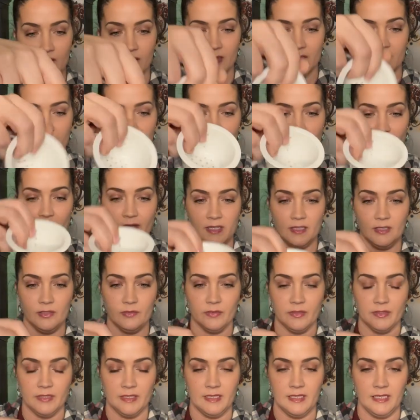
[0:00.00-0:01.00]
So that's
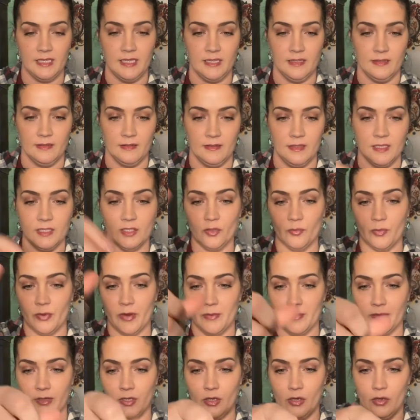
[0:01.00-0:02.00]
really neat. This will
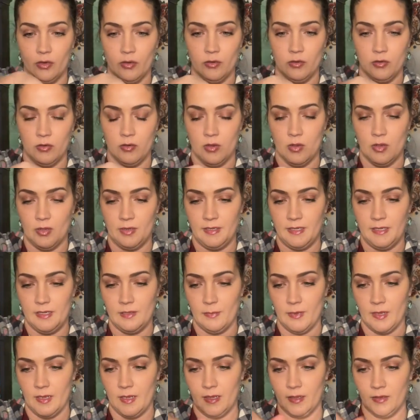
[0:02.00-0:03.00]
probably go on
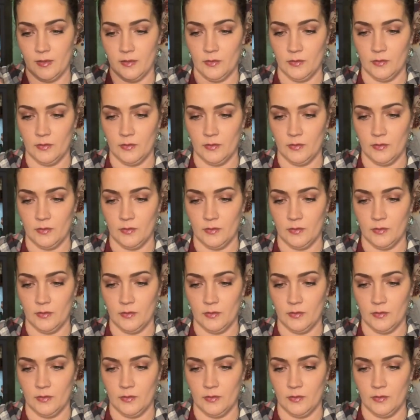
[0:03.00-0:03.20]
eBay.